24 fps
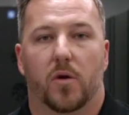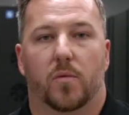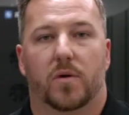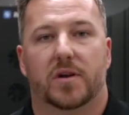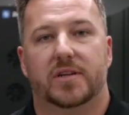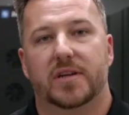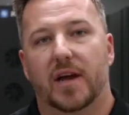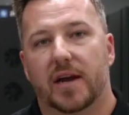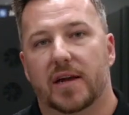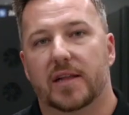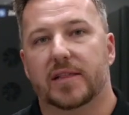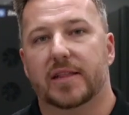
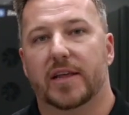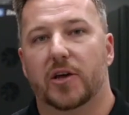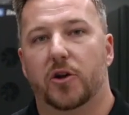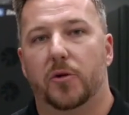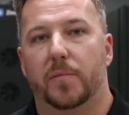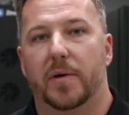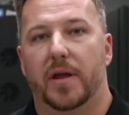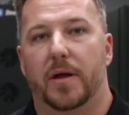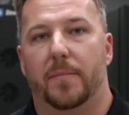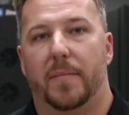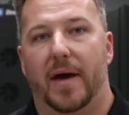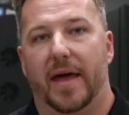We're gonna talk a little
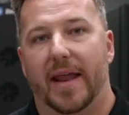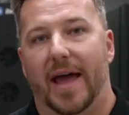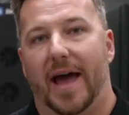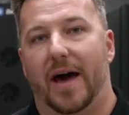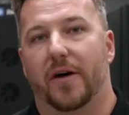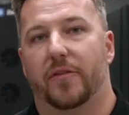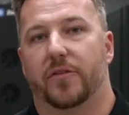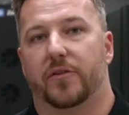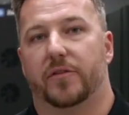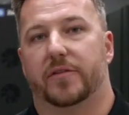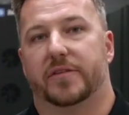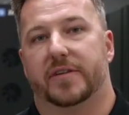bit about
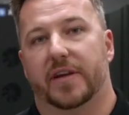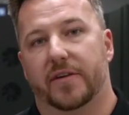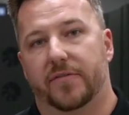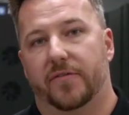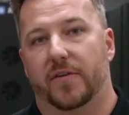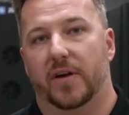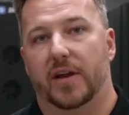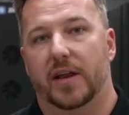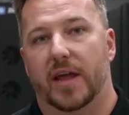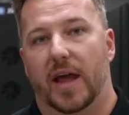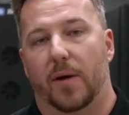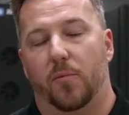how they're
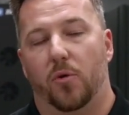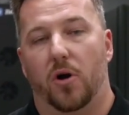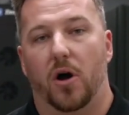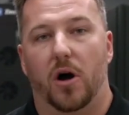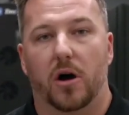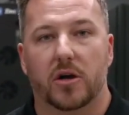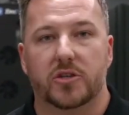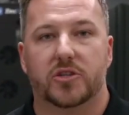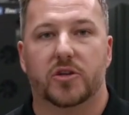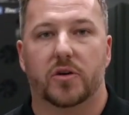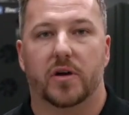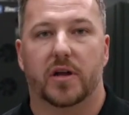different, and we're
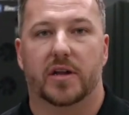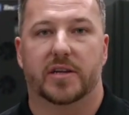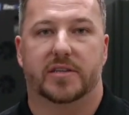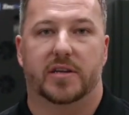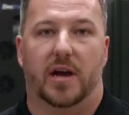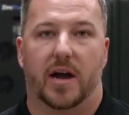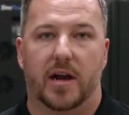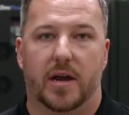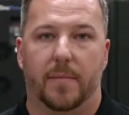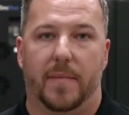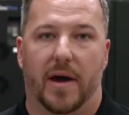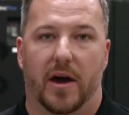also gonna
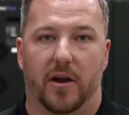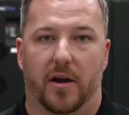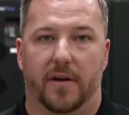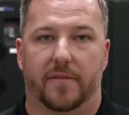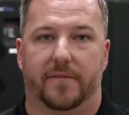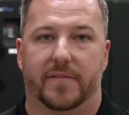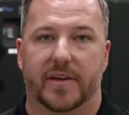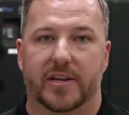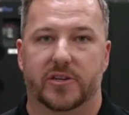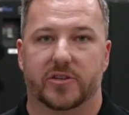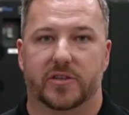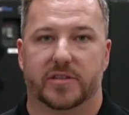talk about our
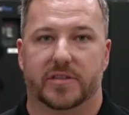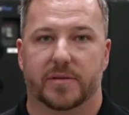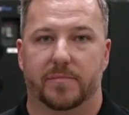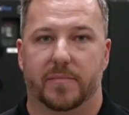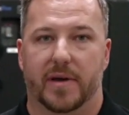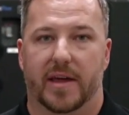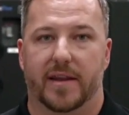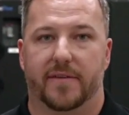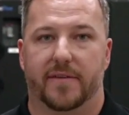features and